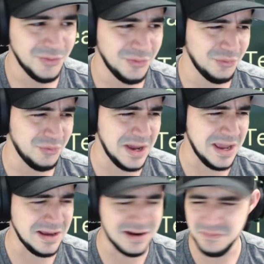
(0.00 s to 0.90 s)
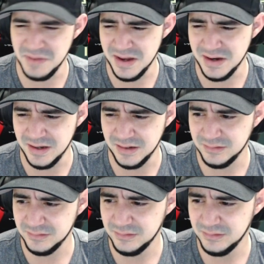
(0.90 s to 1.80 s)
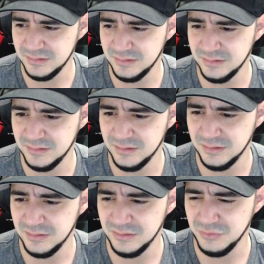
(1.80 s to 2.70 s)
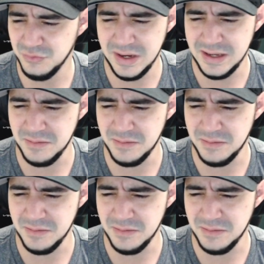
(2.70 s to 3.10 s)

Wait a minute. Wait